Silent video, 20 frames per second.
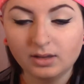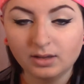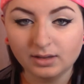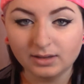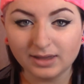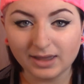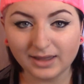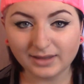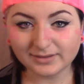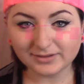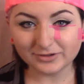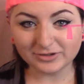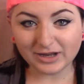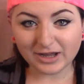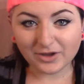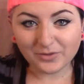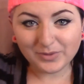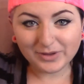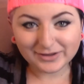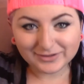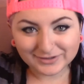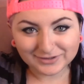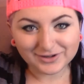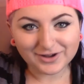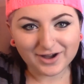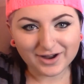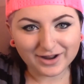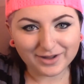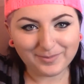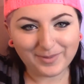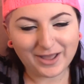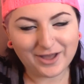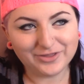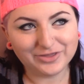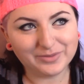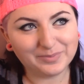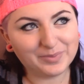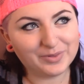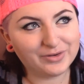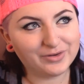Okay, so now we get to talk about
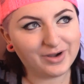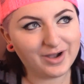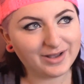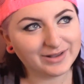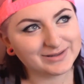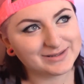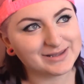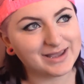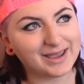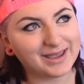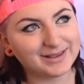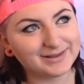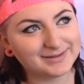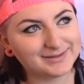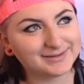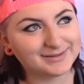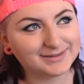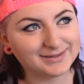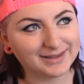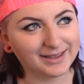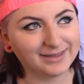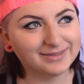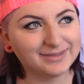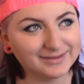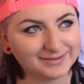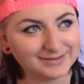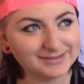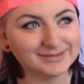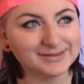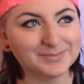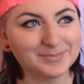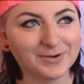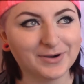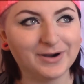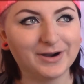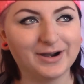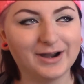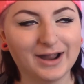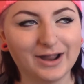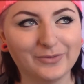the process, and this is the
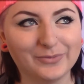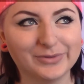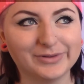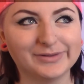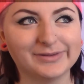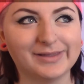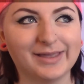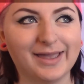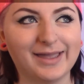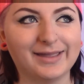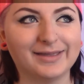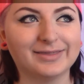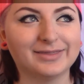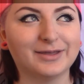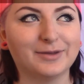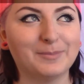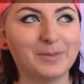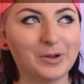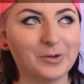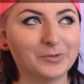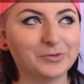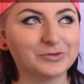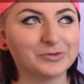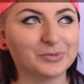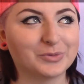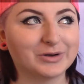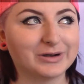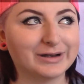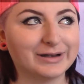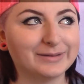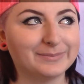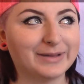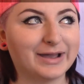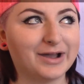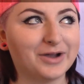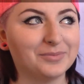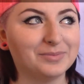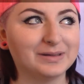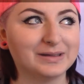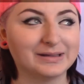part I was like the most worried
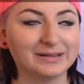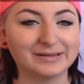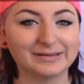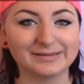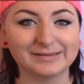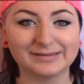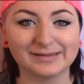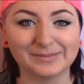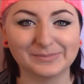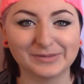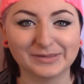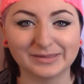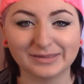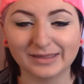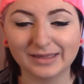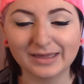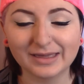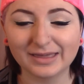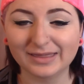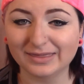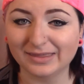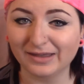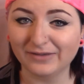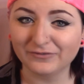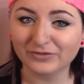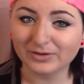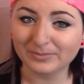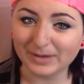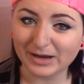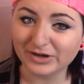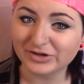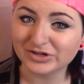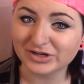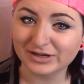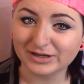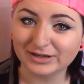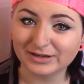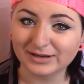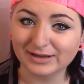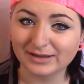about because some of the
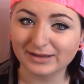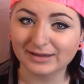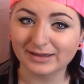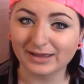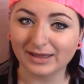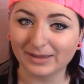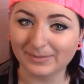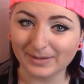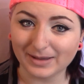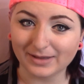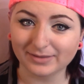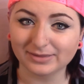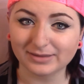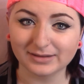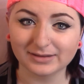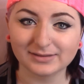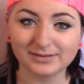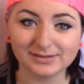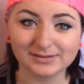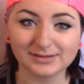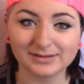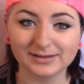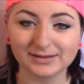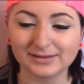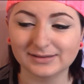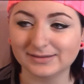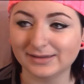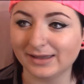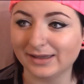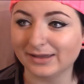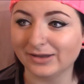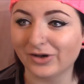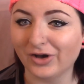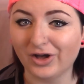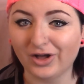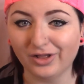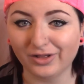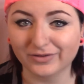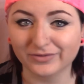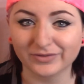information about this is like
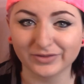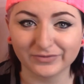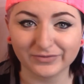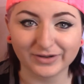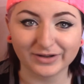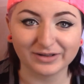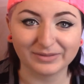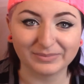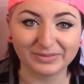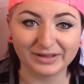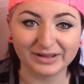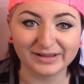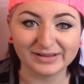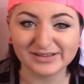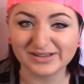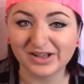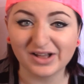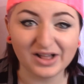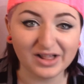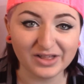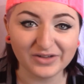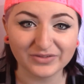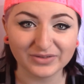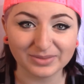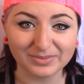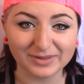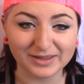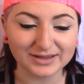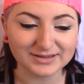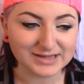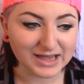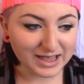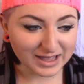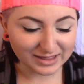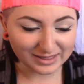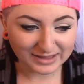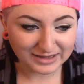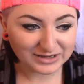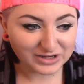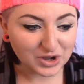all over the fucking place. All over the place.
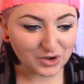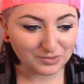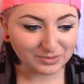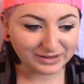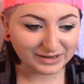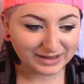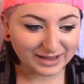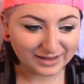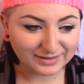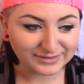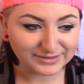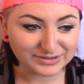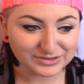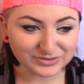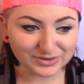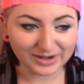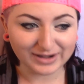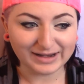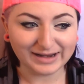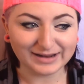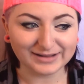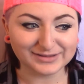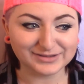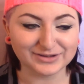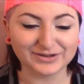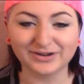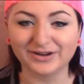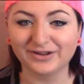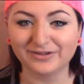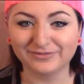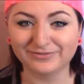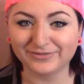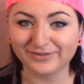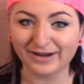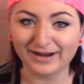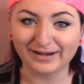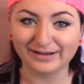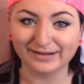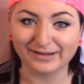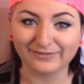Like nobody has a straight answer for
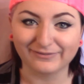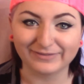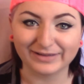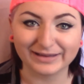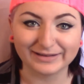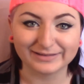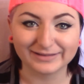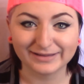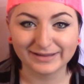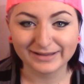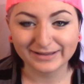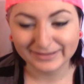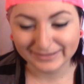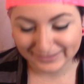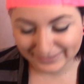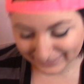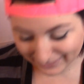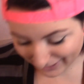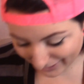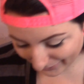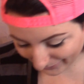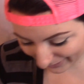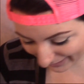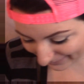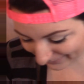any of it. So I'm